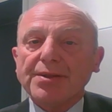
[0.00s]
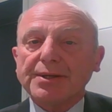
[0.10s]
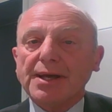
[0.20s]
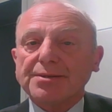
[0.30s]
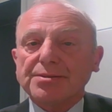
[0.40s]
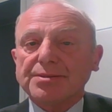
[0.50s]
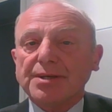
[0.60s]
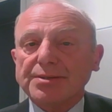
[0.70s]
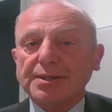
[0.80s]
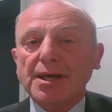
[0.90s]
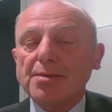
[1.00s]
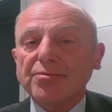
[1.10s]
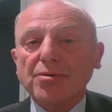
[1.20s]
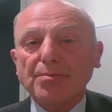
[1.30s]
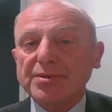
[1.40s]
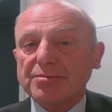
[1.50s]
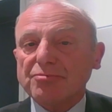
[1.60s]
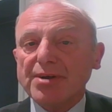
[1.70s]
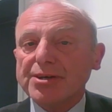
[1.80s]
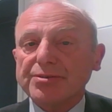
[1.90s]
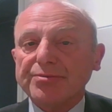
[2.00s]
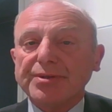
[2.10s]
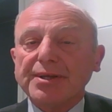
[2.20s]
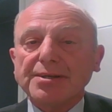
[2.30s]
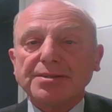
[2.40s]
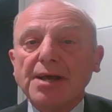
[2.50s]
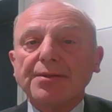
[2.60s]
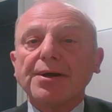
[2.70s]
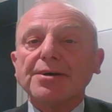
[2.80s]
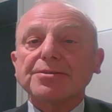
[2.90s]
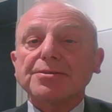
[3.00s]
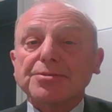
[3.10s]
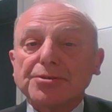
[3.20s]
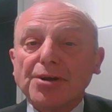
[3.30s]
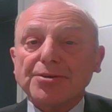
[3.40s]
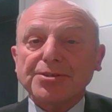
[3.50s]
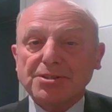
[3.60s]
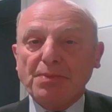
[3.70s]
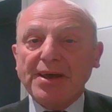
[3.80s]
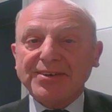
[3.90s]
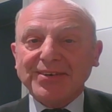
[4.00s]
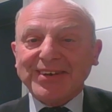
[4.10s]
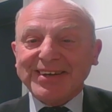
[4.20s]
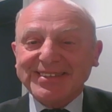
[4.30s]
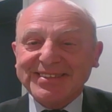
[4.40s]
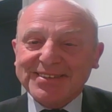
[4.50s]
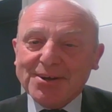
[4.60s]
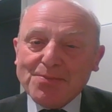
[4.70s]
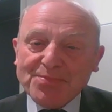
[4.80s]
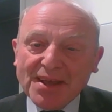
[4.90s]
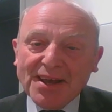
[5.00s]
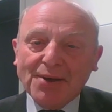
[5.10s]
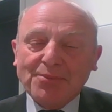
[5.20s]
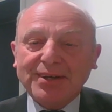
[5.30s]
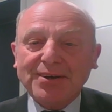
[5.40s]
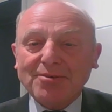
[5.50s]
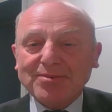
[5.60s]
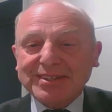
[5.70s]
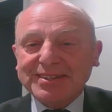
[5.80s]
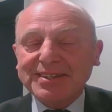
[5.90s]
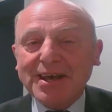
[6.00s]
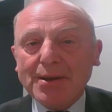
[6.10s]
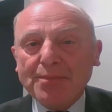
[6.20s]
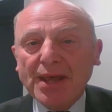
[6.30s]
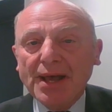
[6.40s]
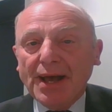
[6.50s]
where the cancer cells came from. There's a range of things. They asked us not to speculate, so we can't really say.